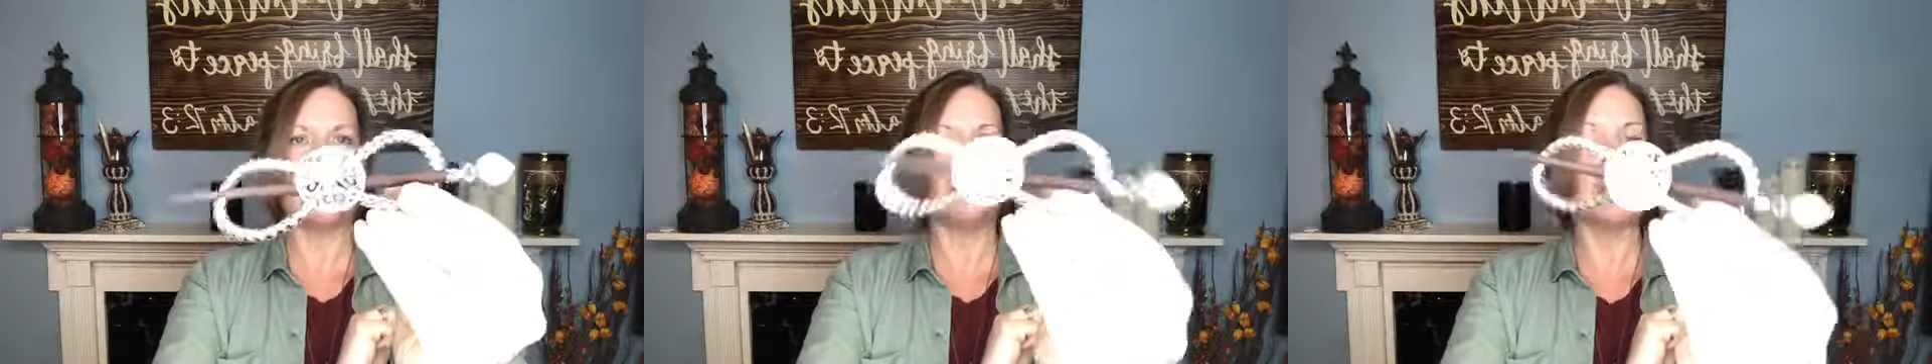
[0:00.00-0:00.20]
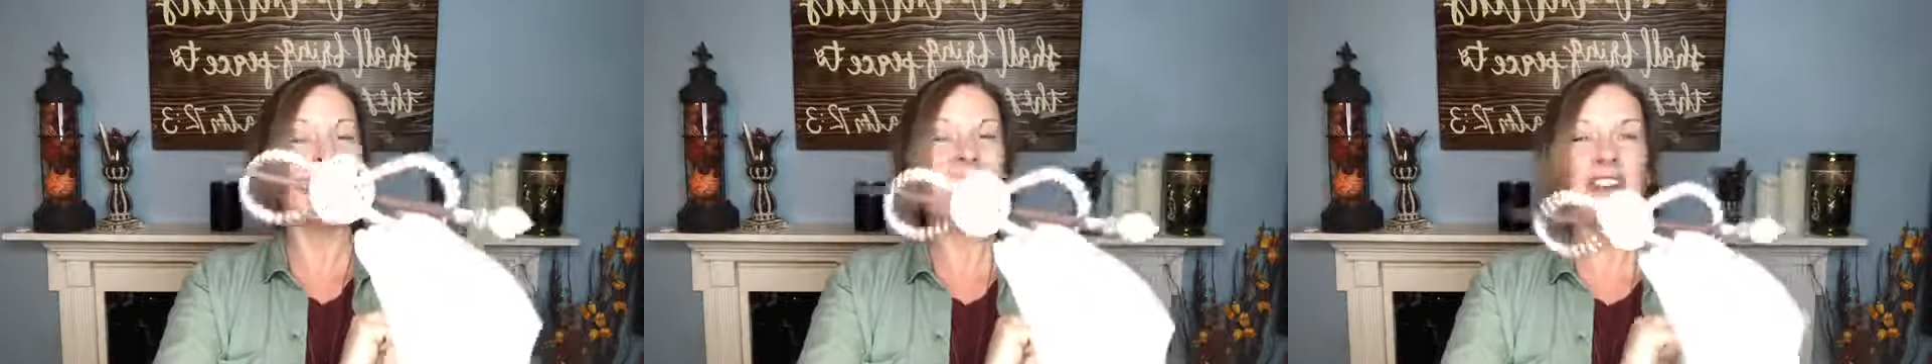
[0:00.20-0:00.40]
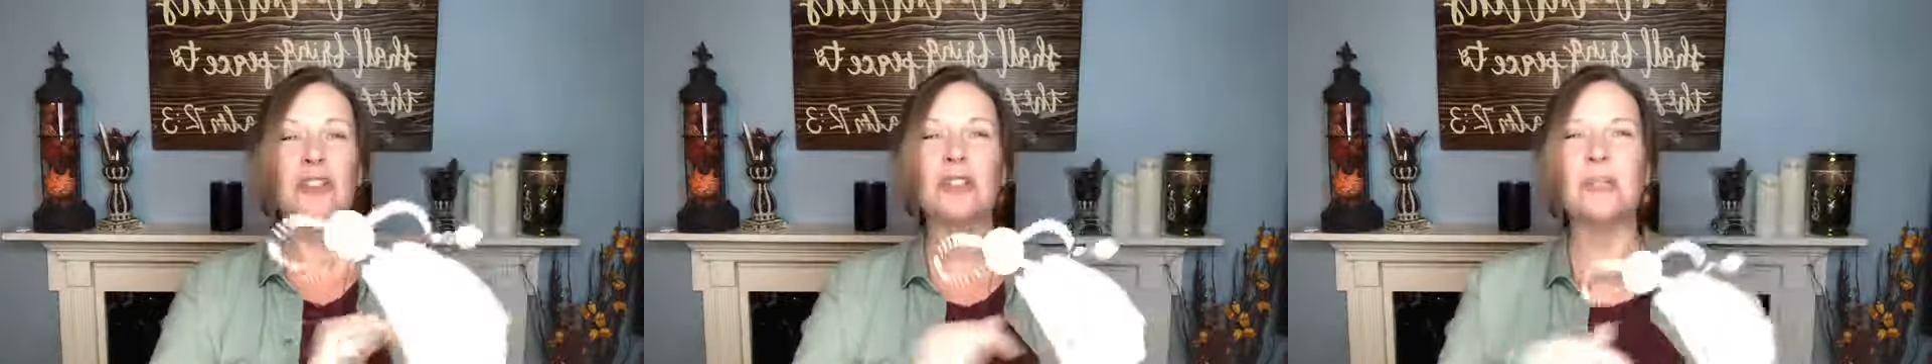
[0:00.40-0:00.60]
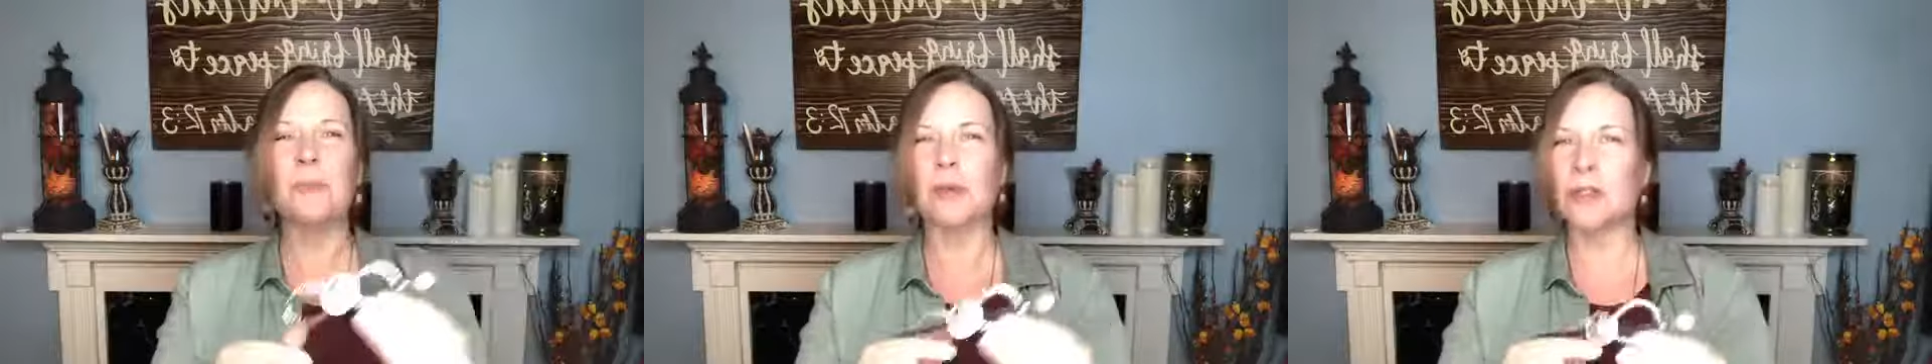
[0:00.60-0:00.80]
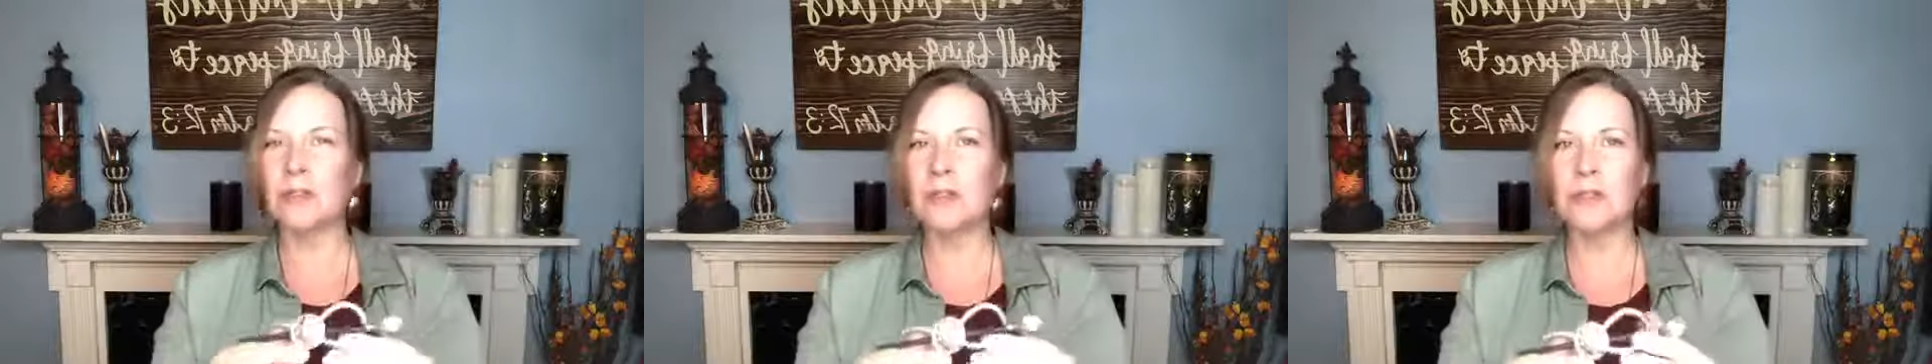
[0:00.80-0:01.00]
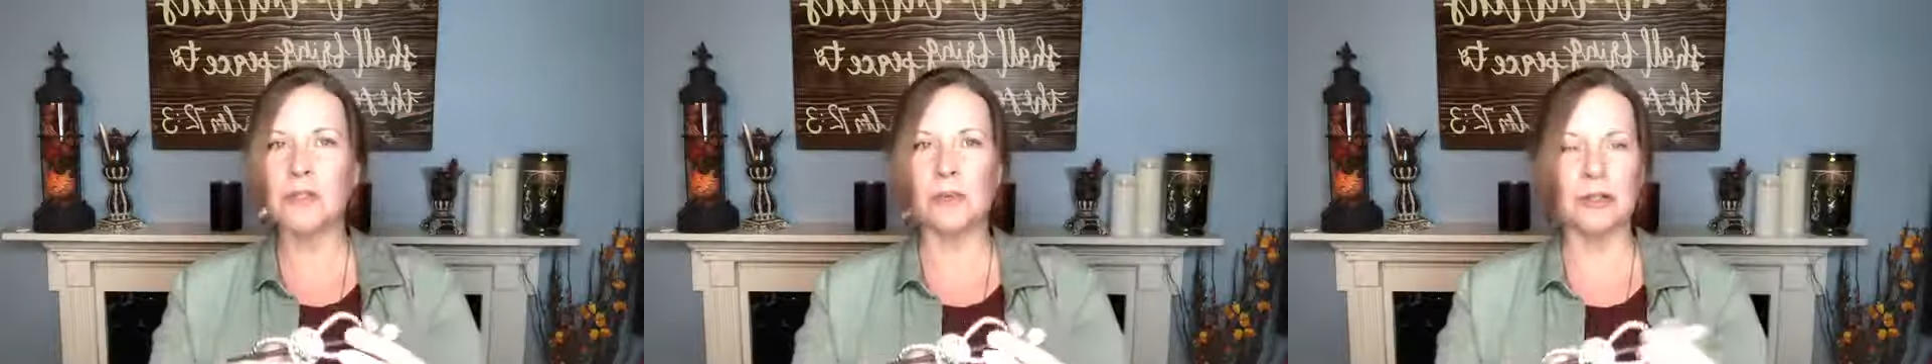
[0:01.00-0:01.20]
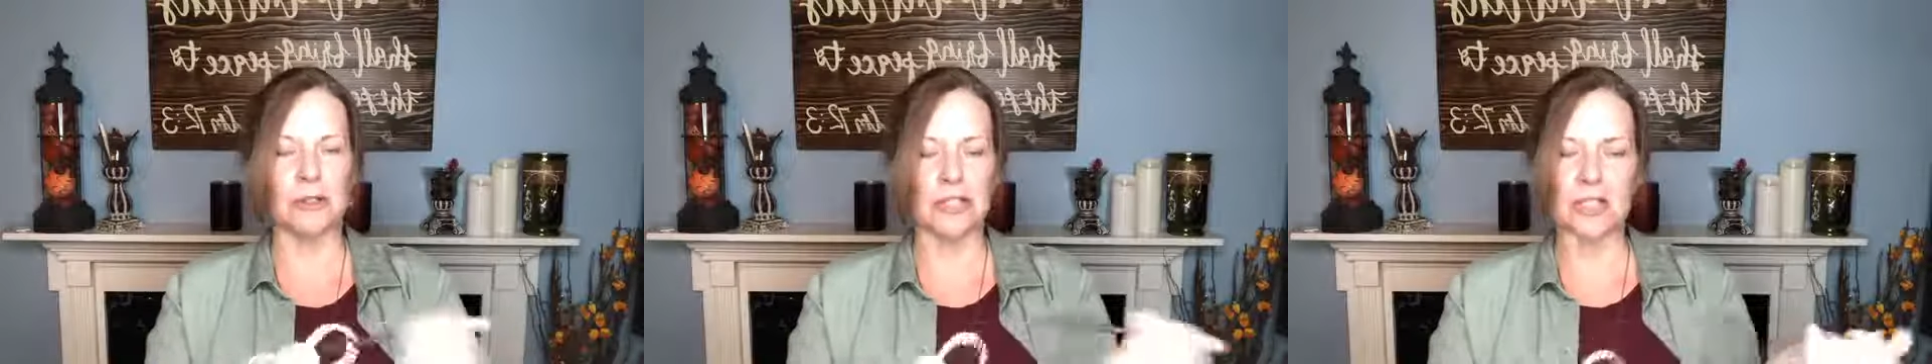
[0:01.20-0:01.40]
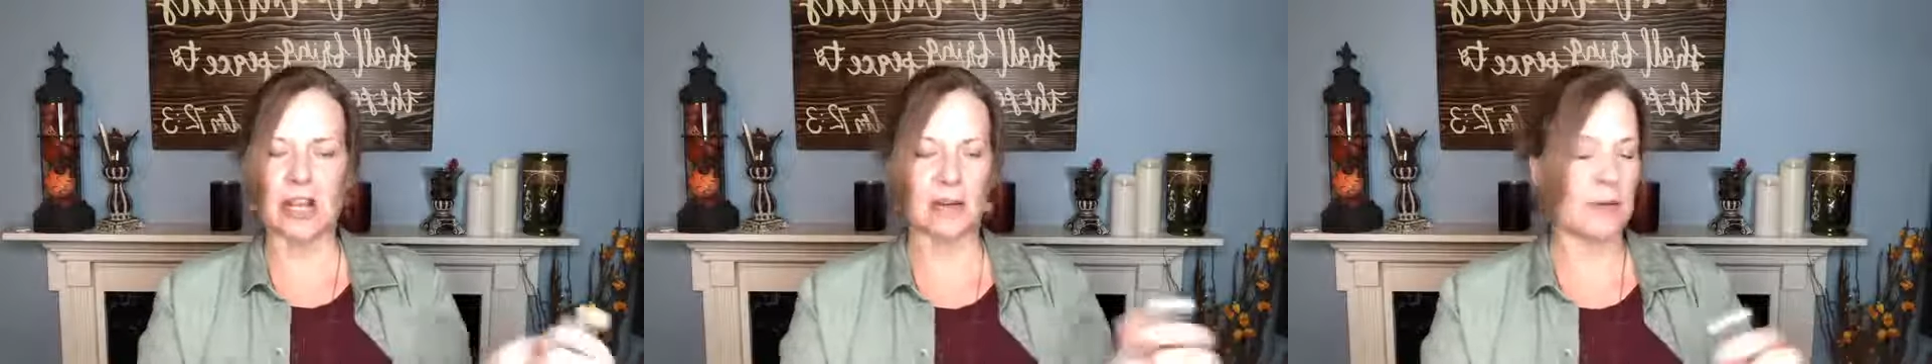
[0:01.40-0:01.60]
But actually pearls, we were
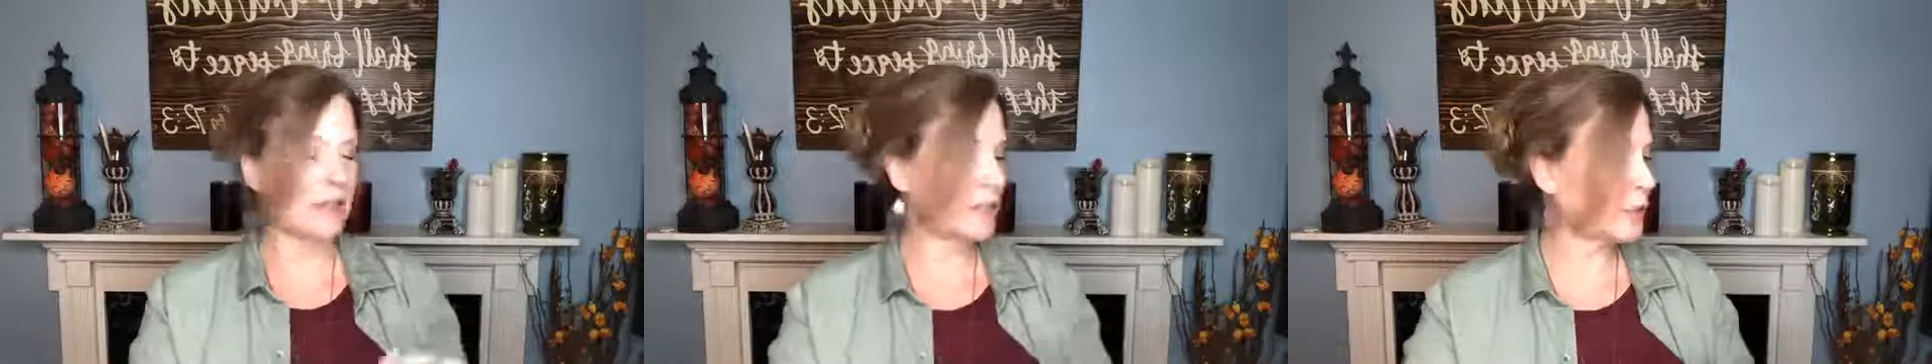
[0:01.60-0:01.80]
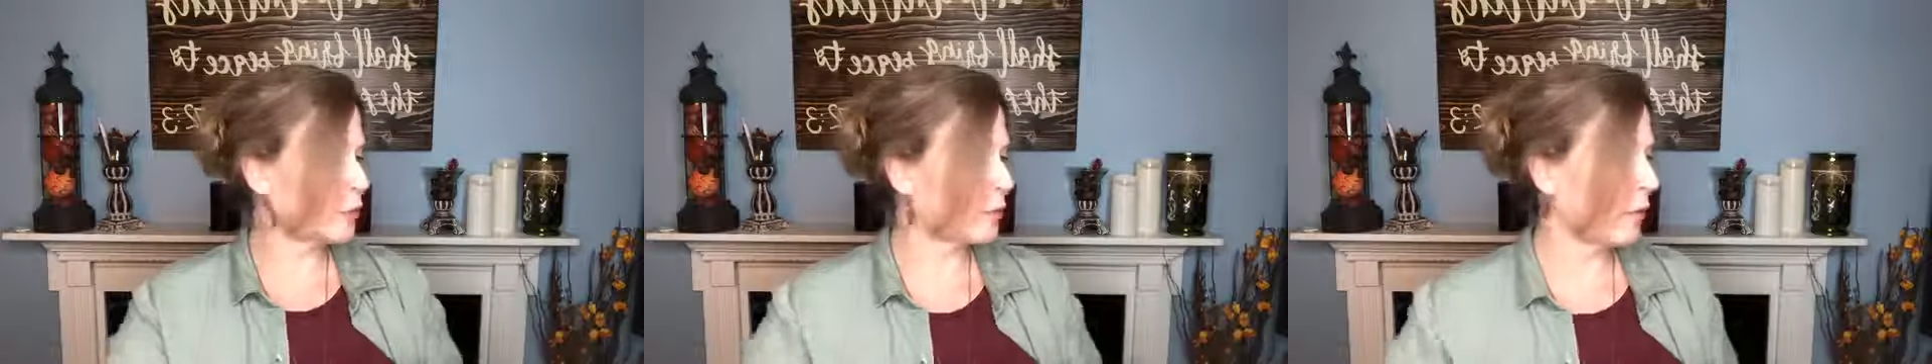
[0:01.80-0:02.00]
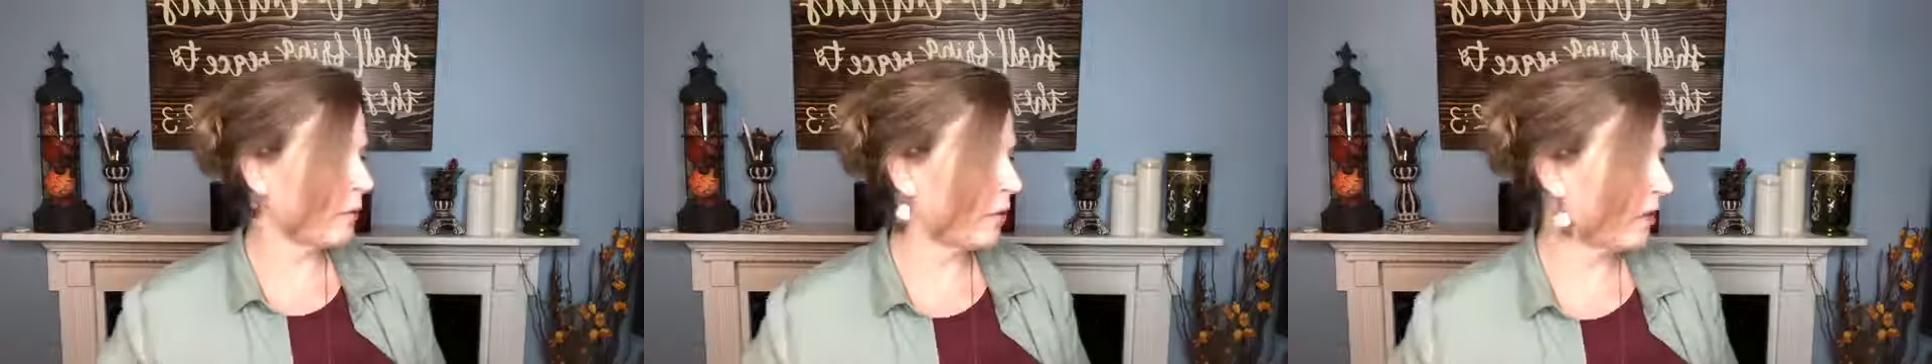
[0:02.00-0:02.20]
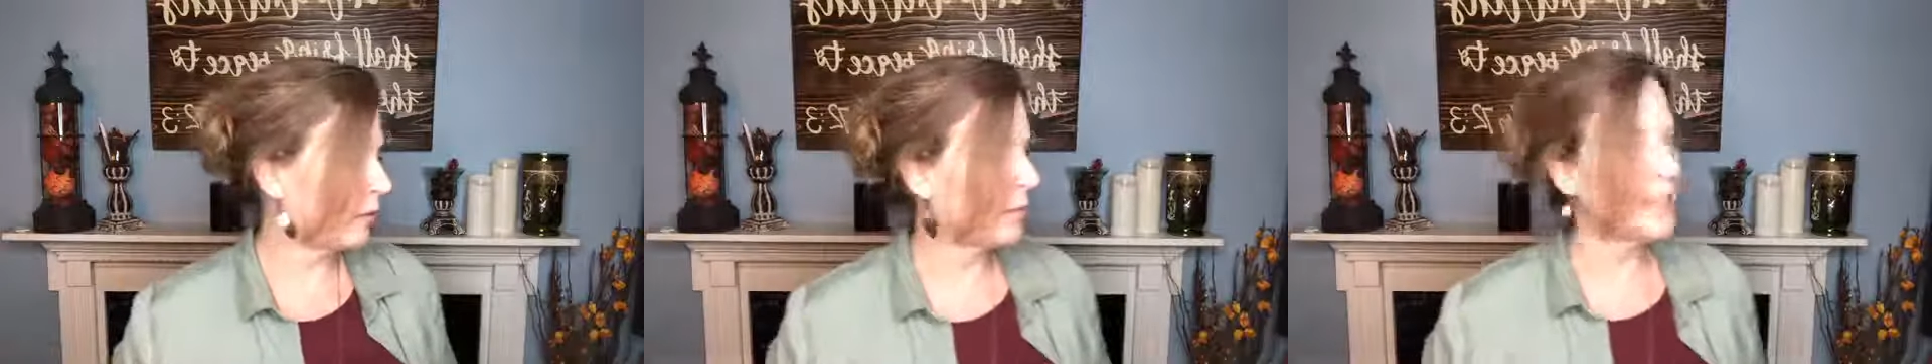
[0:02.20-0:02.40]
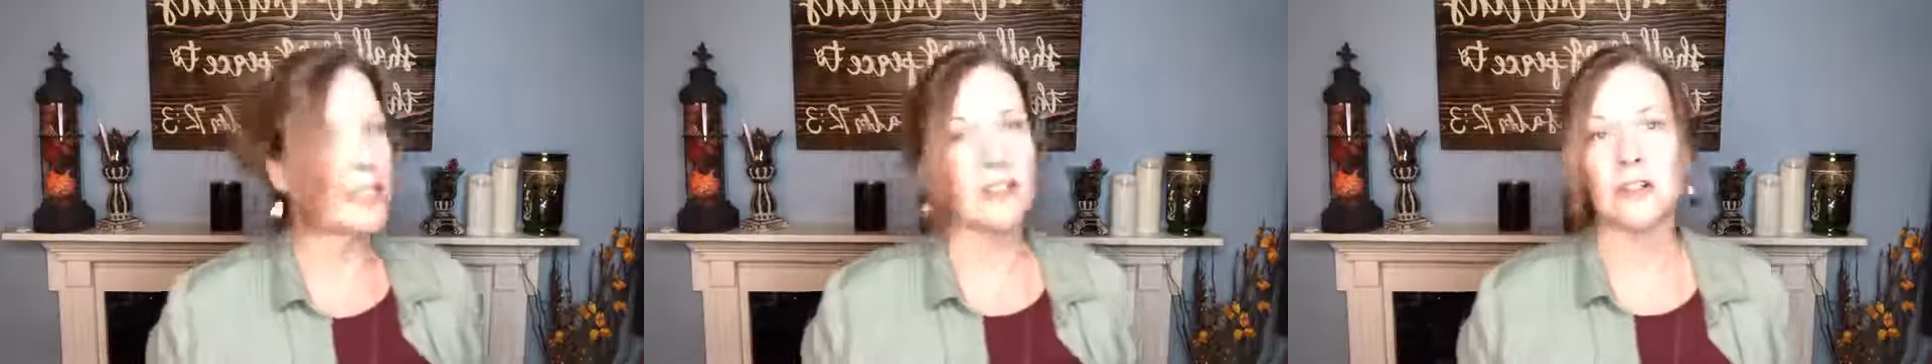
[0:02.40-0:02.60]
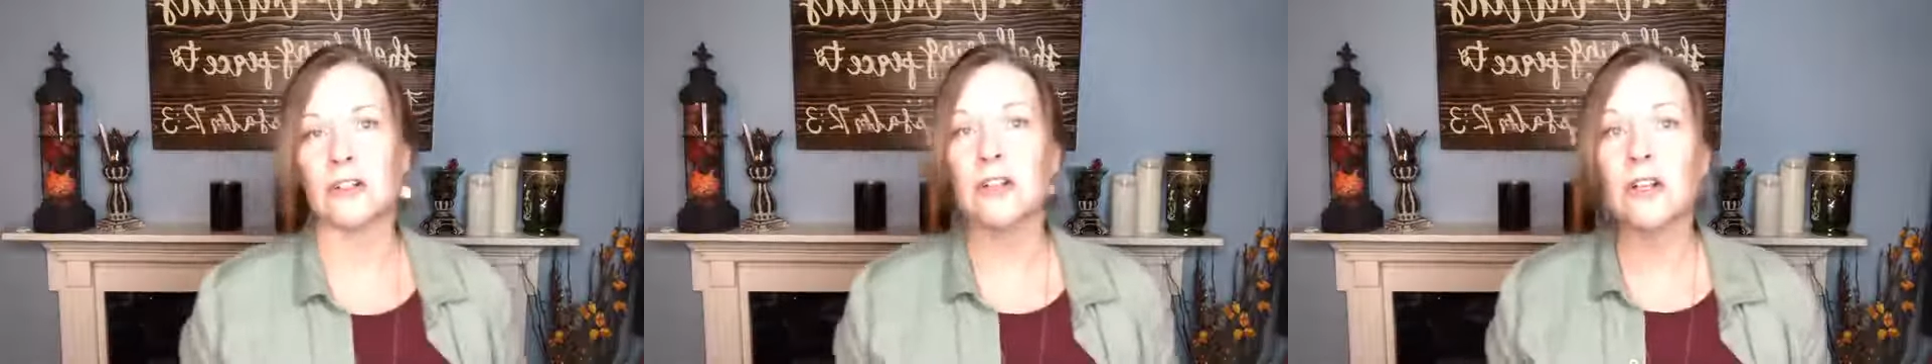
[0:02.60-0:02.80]
just talking about this with my mom and my sister,